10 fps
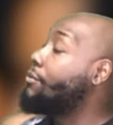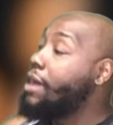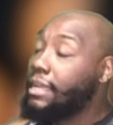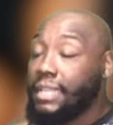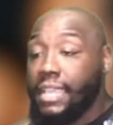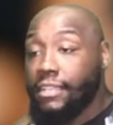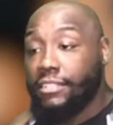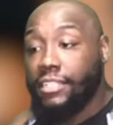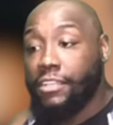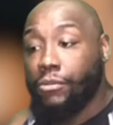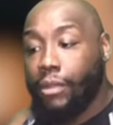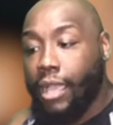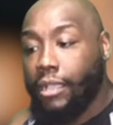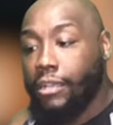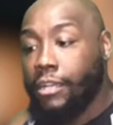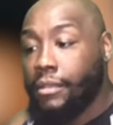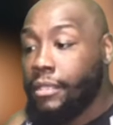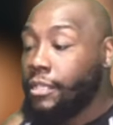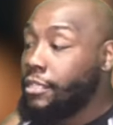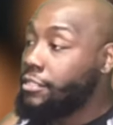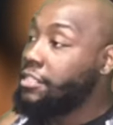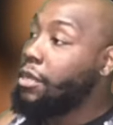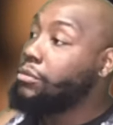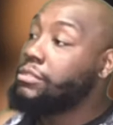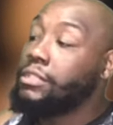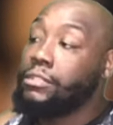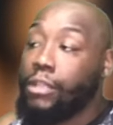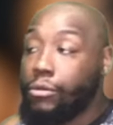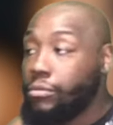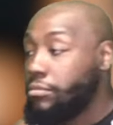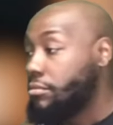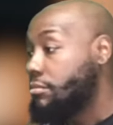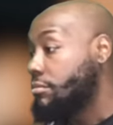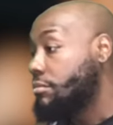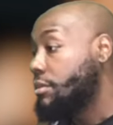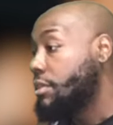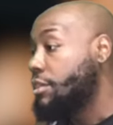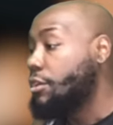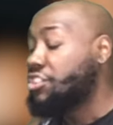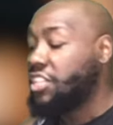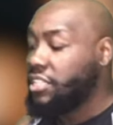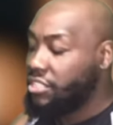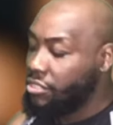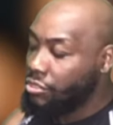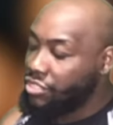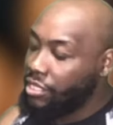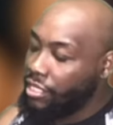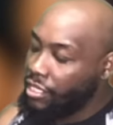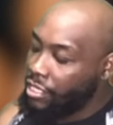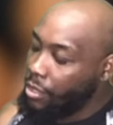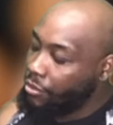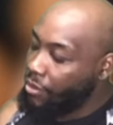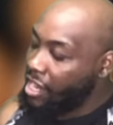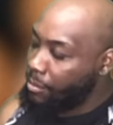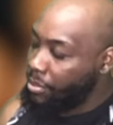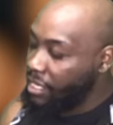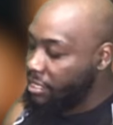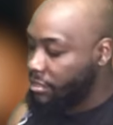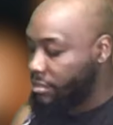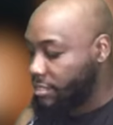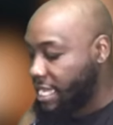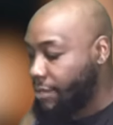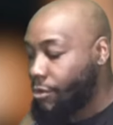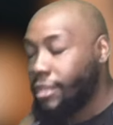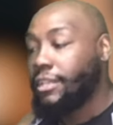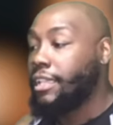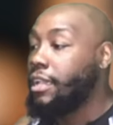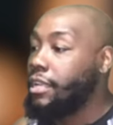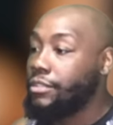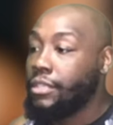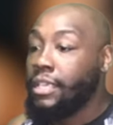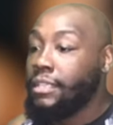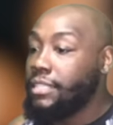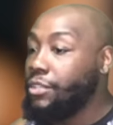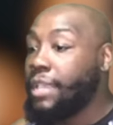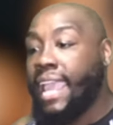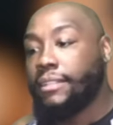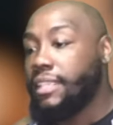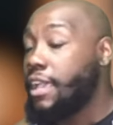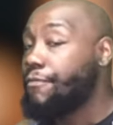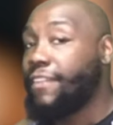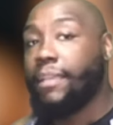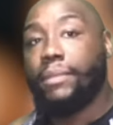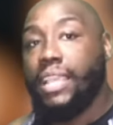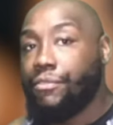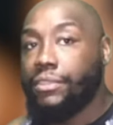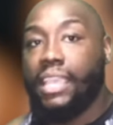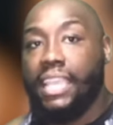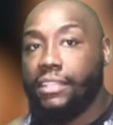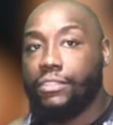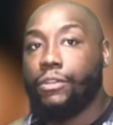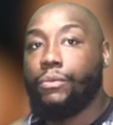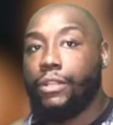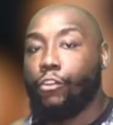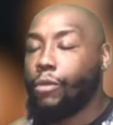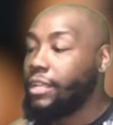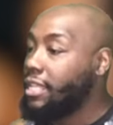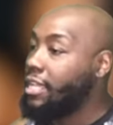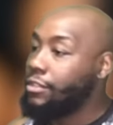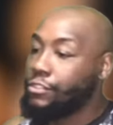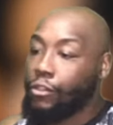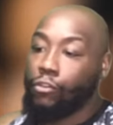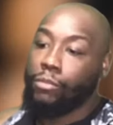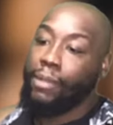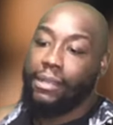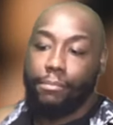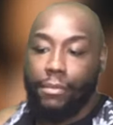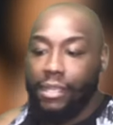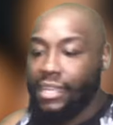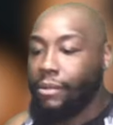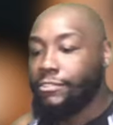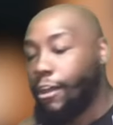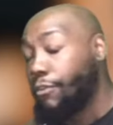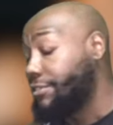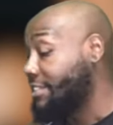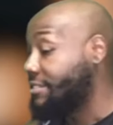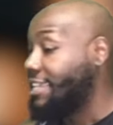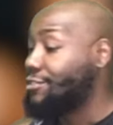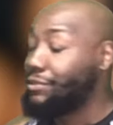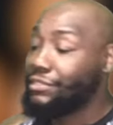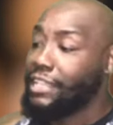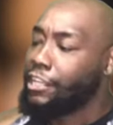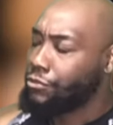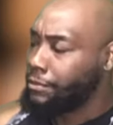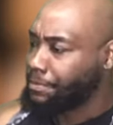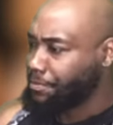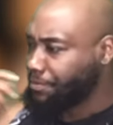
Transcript: Rondell she gonna lock up. She go to the door. She licking up Greg Peters and Rondell. See, you can't tell family everything that's going on. Rondell done told about the money that was offered, etc., etc.